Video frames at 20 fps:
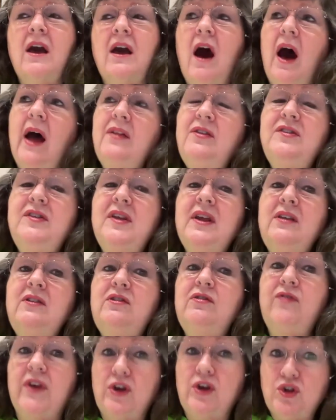God
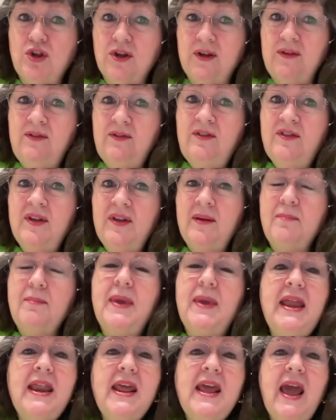sends visions
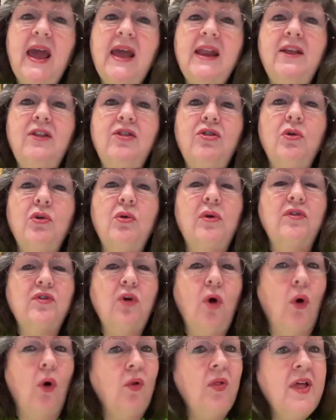mediated through his
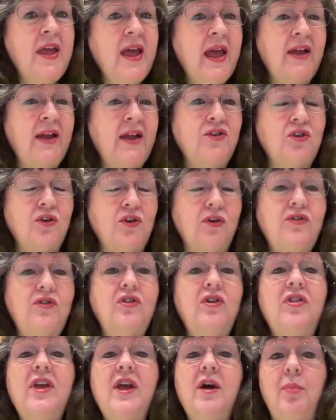holy angels
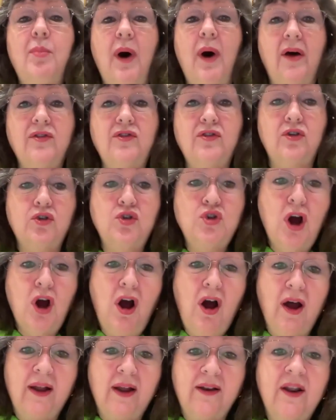to the apostle
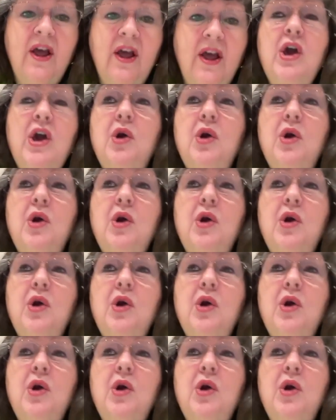John,